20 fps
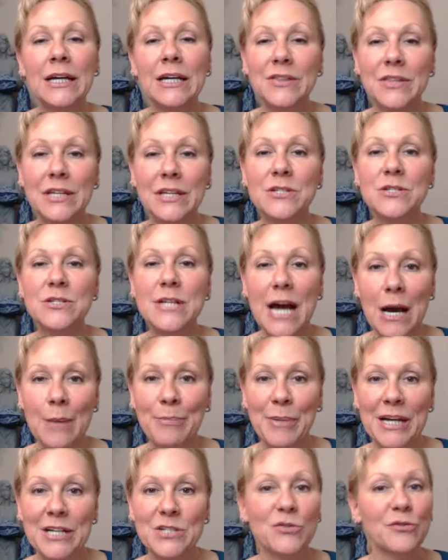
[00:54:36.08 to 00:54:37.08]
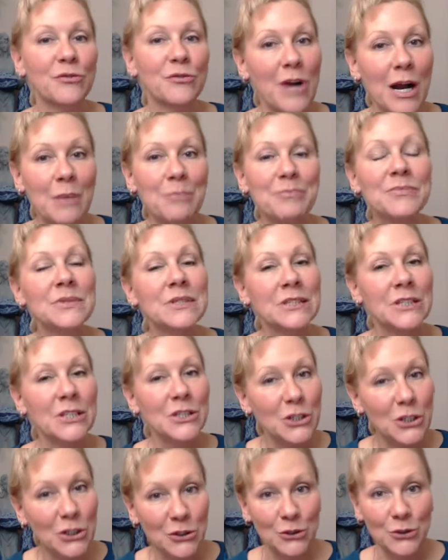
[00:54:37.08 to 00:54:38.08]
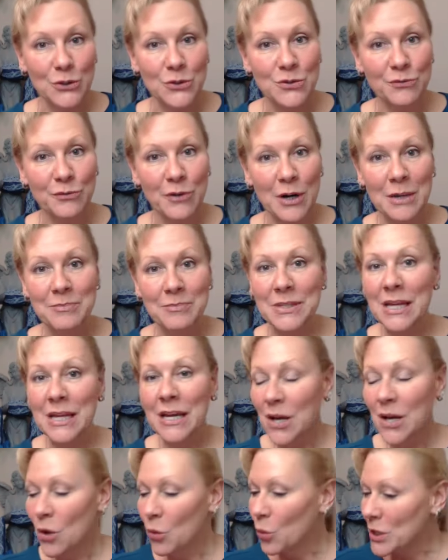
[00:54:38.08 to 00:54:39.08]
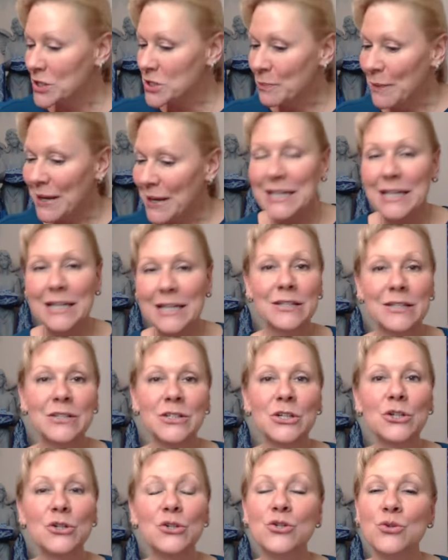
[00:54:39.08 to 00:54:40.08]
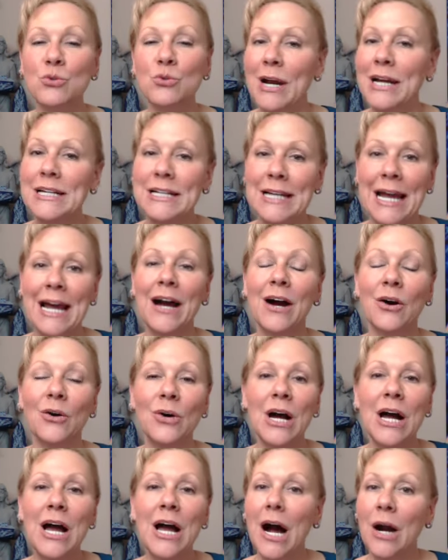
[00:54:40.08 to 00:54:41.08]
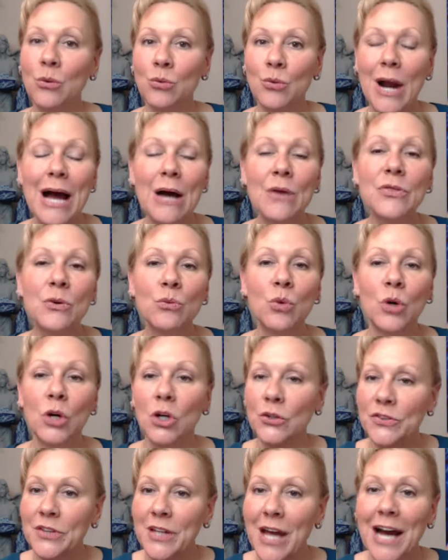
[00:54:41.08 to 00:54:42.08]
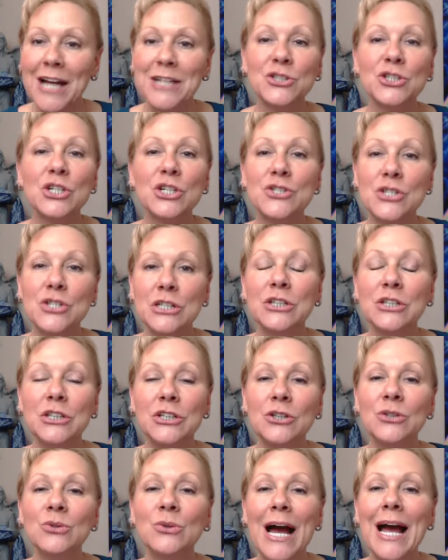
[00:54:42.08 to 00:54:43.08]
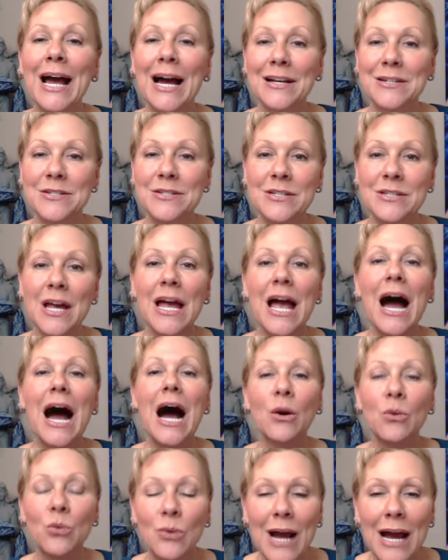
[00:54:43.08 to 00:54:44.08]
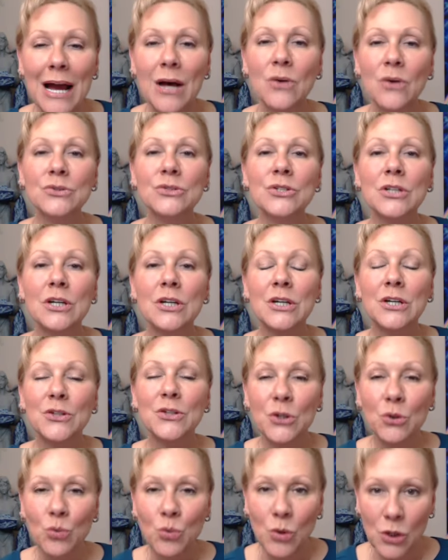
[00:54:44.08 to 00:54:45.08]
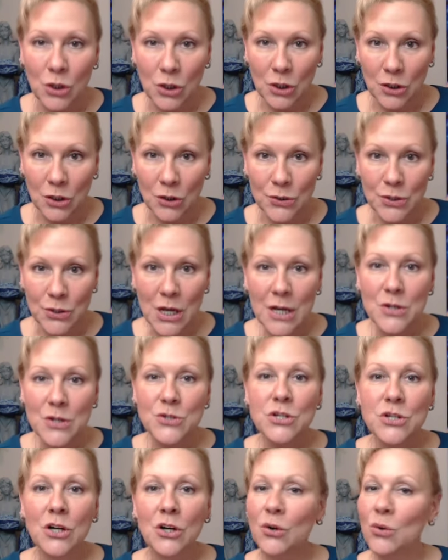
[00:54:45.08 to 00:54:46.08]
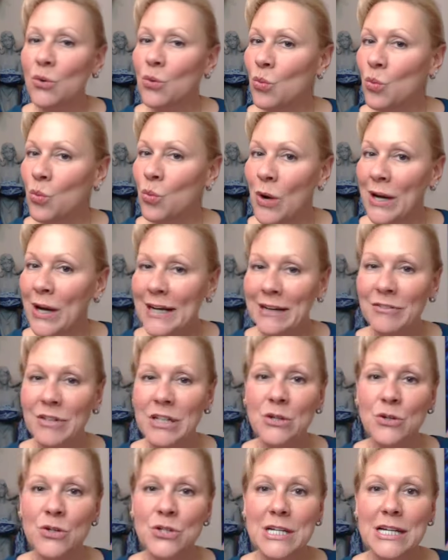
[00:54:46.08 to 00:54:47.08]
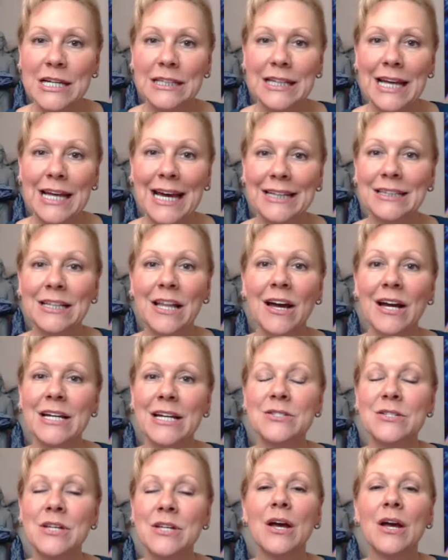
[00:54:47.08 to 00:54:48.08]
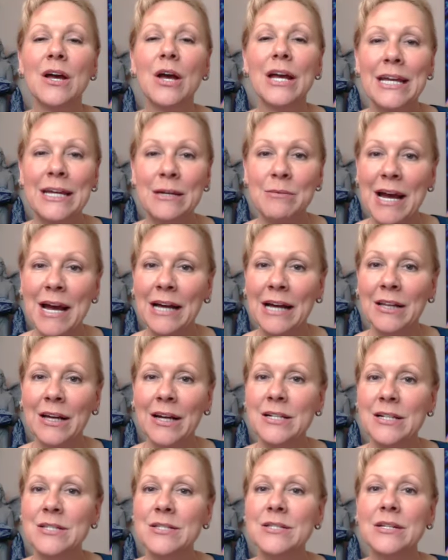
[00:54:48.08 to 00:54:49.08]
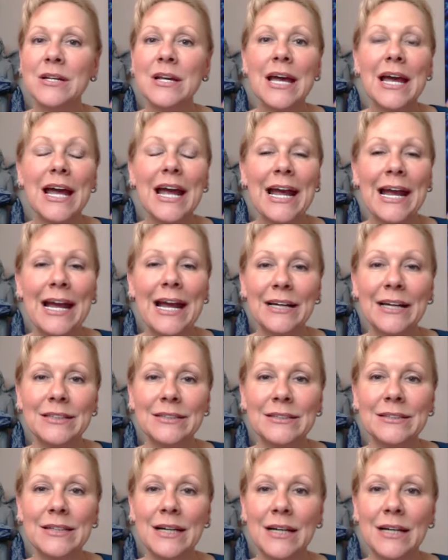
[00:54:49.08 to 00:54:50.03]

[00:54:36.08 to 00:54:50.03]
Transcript: these topics from the news, from what's making the news right now around the world, not just in the U.S., around the world. So whatever you see in the headlines, email us, and